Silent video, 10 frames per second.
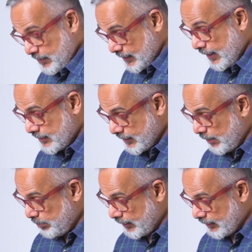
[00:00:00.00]
besides
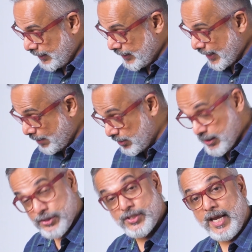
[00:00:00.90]
keeping the
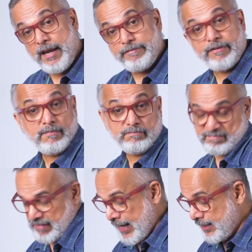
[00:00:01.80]
camera safe
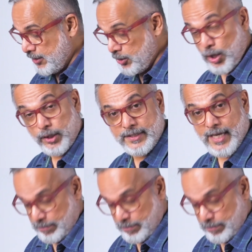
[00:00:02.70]
and locked